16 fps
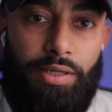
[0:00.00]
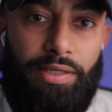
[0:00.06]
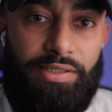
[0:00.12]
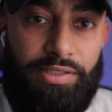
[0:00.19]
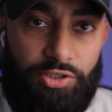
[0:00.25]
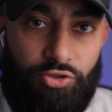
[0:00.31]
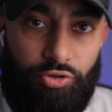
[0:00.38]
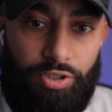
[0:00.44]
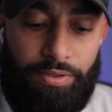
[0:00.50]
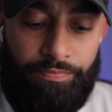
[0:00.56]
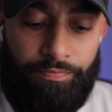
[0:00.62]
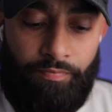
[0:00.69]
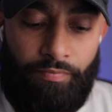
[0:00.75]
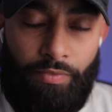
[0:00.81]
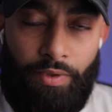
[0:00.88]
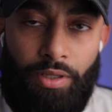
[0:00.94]
industry,
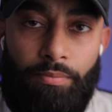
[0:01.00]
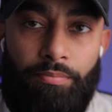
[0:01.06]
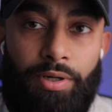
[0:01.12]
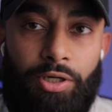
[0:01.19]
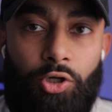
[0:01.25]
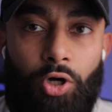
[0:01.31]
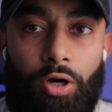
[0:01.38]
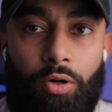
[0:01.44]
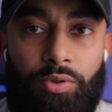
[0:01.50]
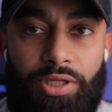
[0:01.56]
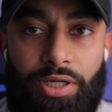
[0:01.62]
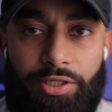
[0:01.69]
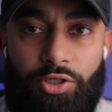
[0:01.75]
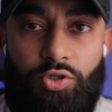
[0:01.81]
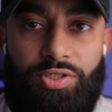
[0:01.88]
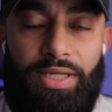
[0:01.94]
but not only are
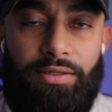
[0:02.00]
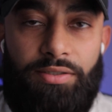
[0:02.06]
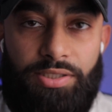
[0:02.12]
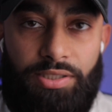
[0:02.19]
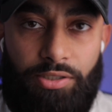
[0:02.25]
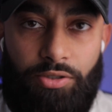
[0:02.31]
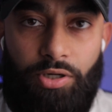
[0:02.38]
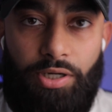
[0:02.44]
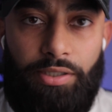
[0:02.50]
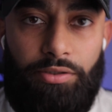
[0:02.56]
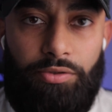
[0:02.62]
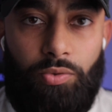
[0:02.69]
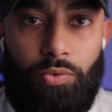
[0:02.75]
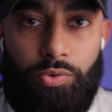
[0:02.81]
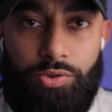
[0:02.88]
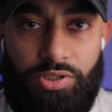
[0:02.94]
you selling to the client,
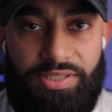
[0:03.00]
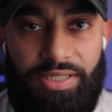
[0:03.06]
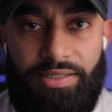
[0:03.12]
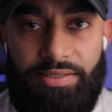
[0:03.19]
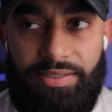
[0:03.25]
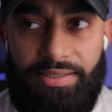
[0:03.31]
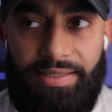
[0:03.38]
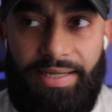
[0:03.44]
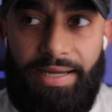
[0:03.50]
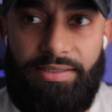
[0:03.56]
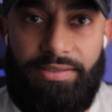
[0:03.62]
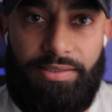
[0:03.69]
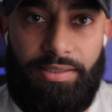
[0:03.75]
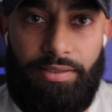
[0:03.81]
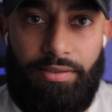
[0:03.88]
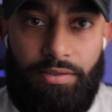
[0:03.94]
you're also selling to the
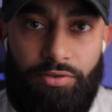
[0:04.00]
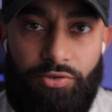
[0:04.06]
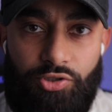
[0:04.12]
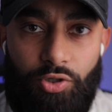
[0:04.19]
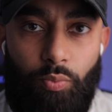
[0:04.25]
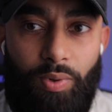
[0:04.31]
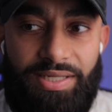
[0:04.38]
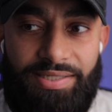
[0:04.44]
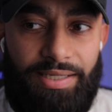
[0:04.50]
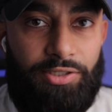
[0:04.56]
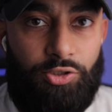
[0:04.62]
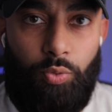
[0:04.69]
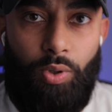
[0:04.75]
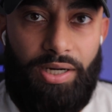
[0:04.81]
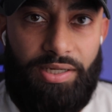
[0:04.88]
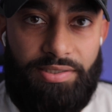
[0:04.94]
candidate. So we're selling
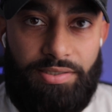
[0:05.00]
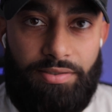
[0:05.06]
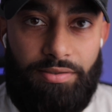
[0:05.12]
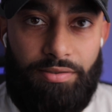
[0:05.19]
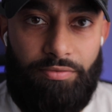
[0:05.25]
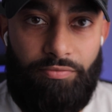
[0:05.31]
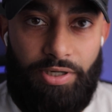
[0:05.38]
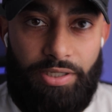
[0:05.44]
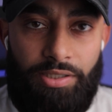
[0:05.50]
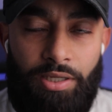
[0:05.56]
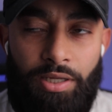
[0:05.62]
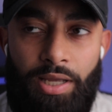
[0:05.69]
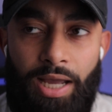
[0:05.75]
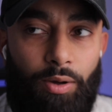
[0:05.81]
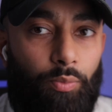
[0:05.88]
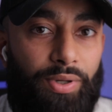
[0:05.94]
twice. right?
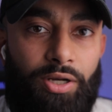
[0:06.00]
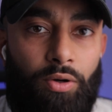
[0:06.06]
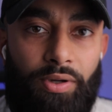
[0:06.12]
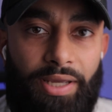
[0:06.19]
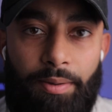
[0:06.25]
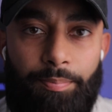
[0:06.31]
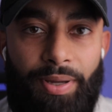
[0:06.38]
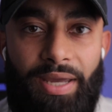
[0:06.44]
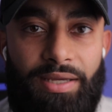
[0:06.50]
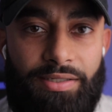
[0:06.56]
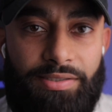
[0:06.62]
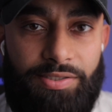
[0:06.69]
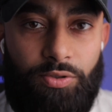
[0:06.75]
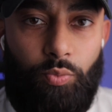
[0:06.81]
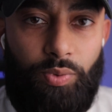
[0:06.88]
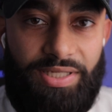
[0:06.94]
And we don't get paid
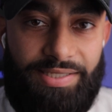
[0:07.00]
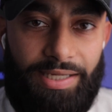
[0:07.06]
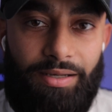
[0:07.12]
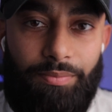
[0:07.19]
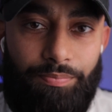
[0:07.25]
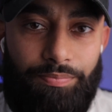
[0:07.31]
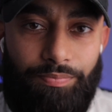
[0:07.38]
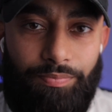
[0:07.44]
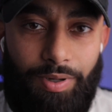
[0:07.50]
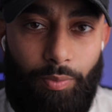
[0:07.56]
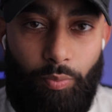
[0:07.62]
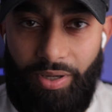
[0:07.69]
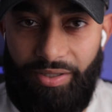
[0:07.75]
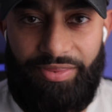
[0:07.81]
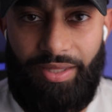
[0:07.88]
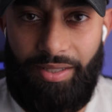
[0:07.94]
until we sell,
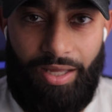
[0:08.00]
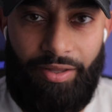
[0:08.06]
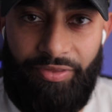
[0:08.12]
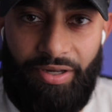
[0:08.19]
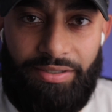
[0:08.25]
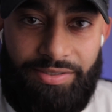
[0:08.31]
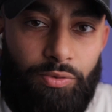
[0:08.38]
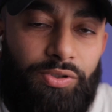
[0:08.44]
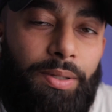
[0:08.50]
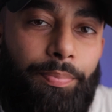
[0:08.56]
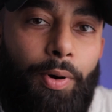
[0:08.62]
until they